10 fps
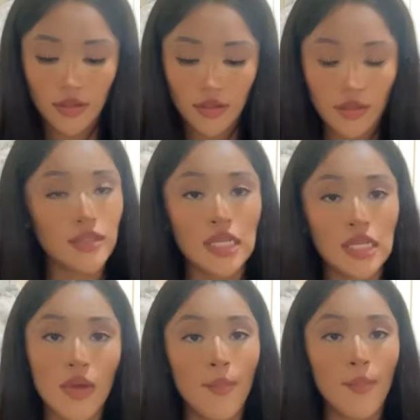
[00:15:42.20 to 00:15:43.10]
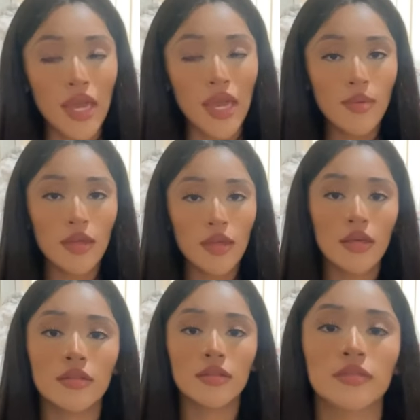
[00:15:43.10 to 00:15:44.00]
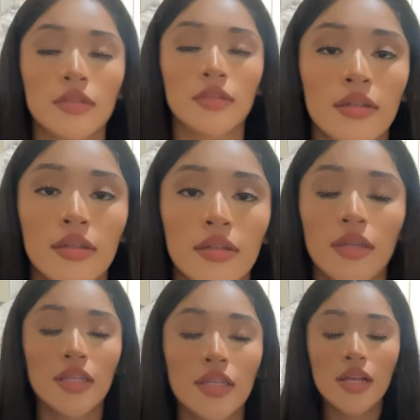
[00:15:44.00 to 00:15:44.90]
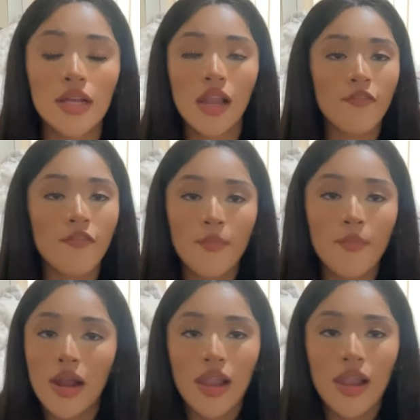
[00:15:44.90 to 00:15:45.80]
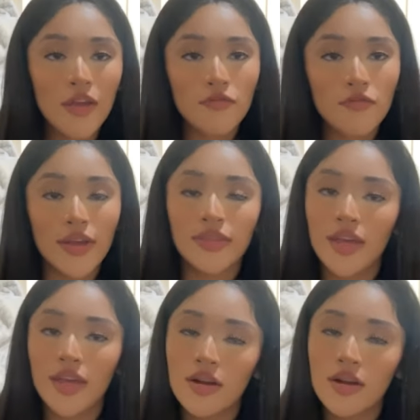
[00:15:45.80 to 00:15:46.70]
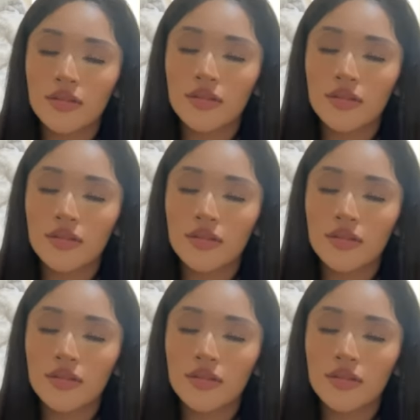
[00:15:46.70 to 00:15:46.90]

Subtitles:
because that's my baby and that's the love of my life right there.